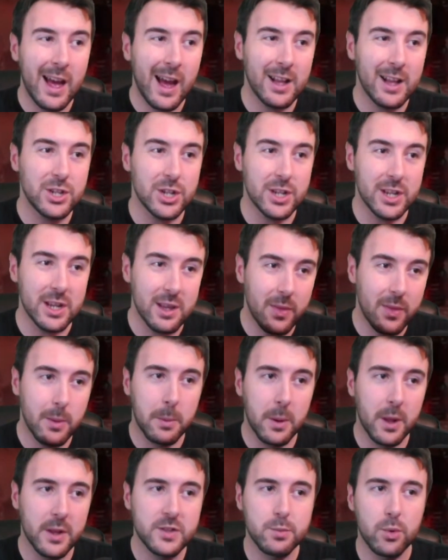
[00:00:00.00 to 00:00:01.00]
actually the
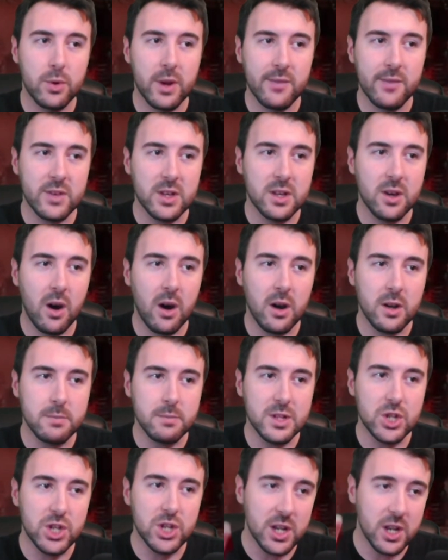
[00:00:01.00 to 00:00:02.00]
Bloodspawn having Guard
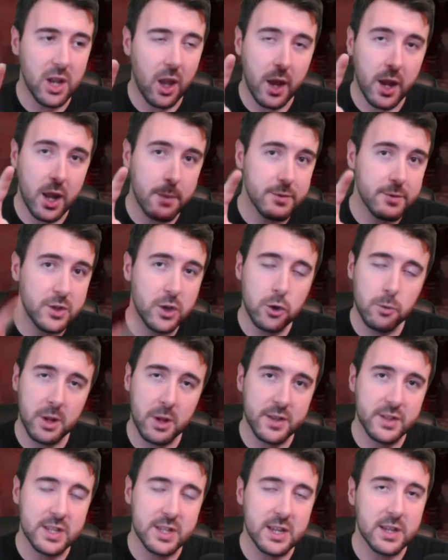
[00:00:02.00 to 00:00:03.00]
means you can line up 2
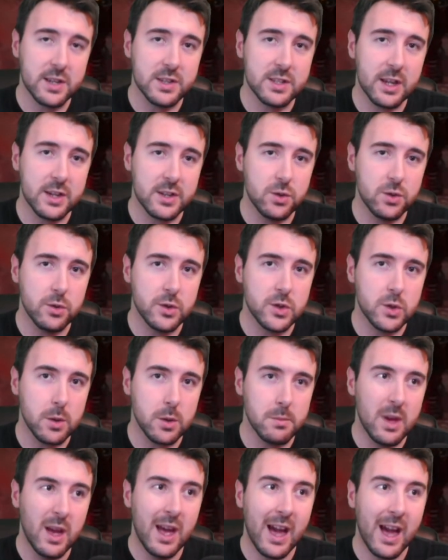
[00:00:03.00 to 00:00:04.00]
Bloodseekers next door to
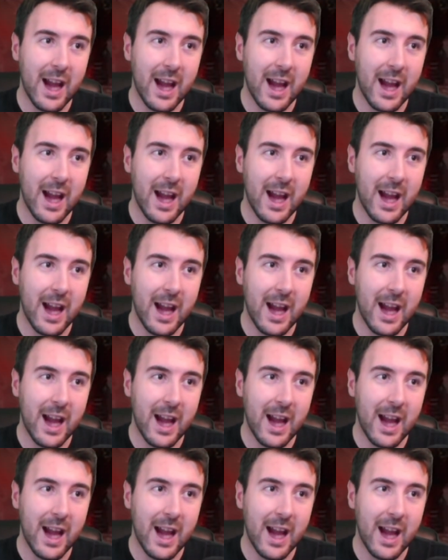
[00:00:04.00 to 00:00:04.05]
him